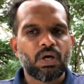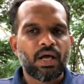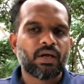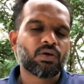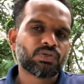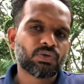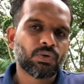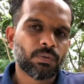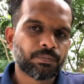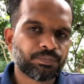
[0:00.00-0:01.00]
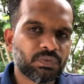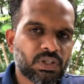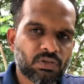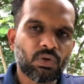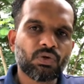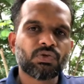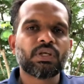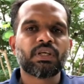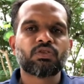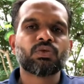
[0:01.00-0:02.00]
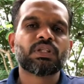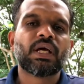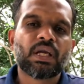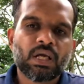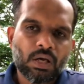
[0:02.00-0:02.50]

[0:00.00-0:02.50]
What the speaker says: And also, just also make sure that